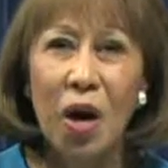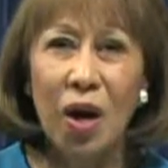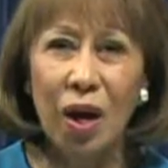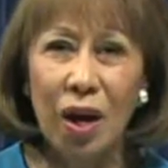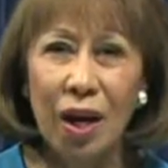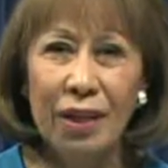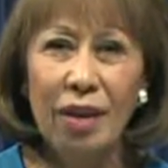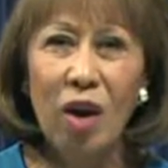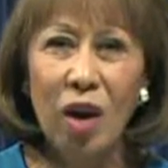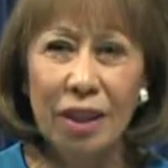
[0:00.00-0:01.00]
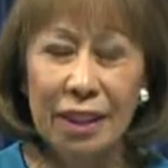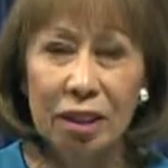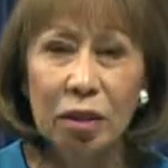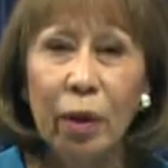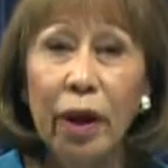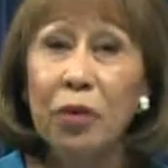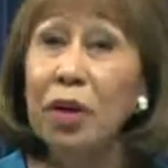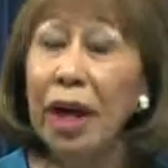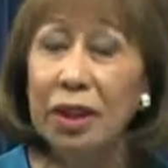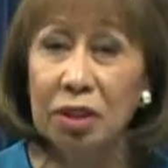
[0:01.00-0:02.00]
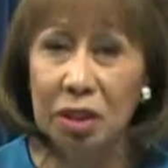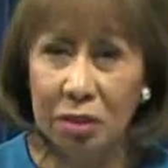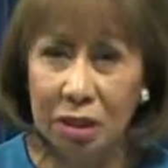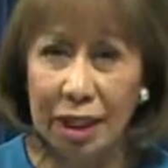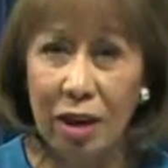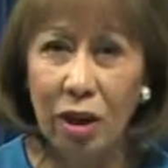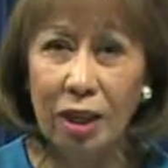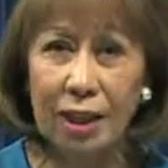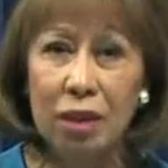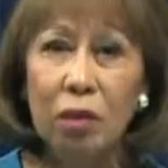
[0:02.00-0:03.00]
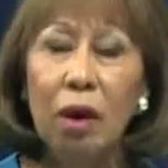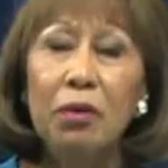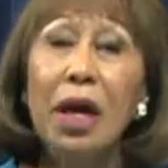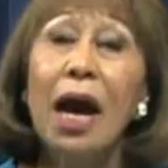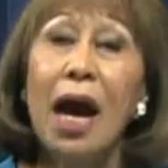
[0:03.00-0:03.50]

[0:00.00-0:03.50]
on August 12th, Tuesday, August 12th,